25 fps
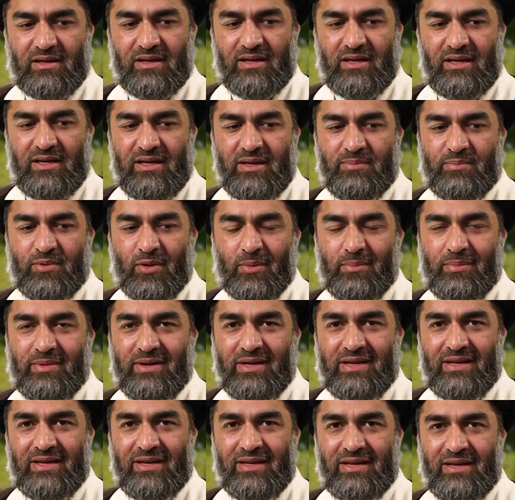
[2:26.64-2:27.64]
He
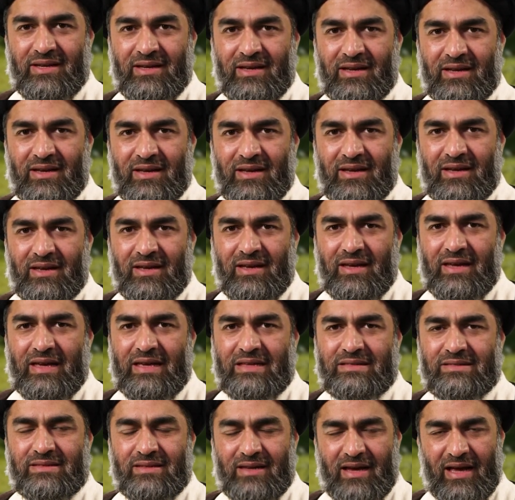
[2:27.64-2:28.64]
probably
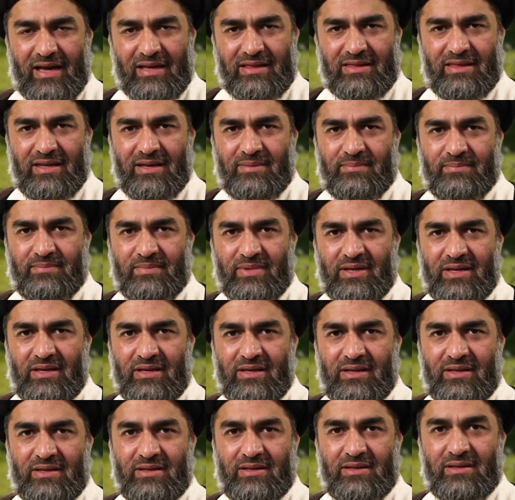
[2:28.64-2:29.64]
is like them.
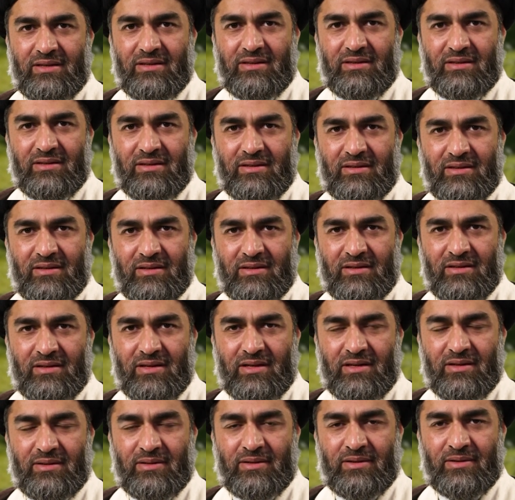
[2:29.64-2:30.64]
He
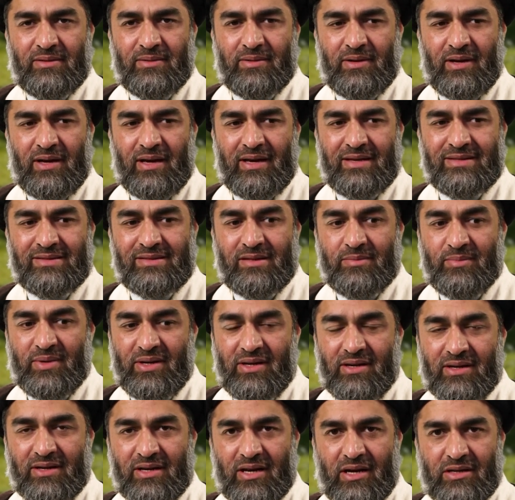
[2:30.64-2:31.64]
has
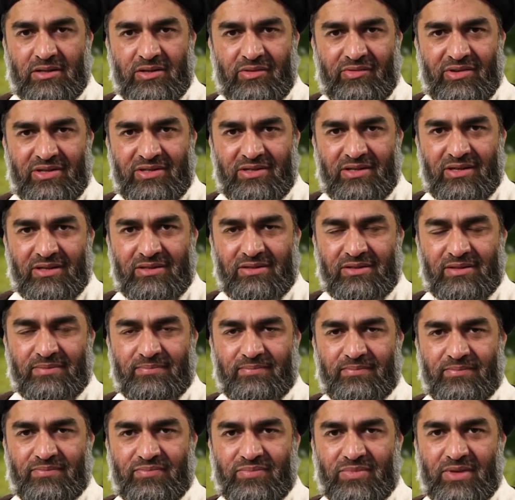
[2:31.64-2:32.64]
similar characteristics.
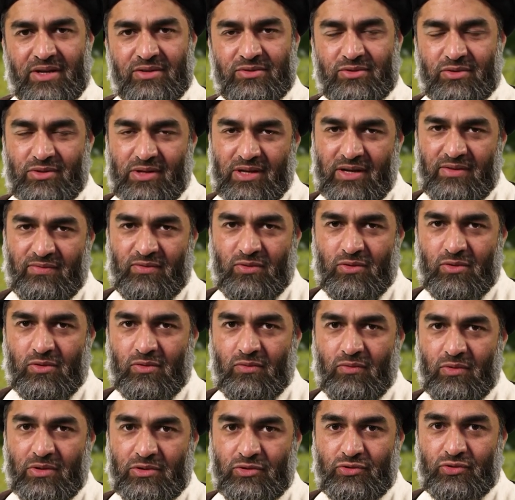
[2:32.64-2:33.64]
So
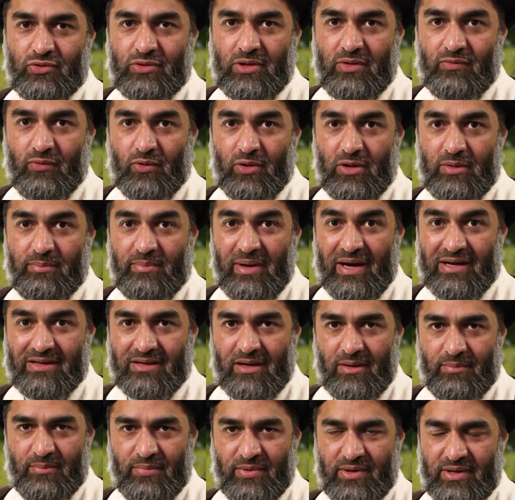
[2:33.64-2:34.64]
therefore, one should avoid
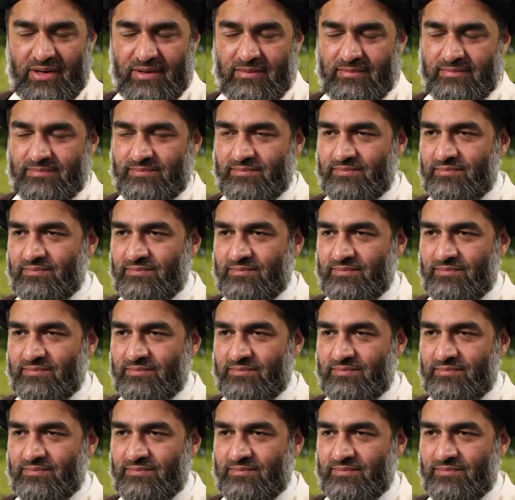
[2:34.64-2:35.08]
bad company.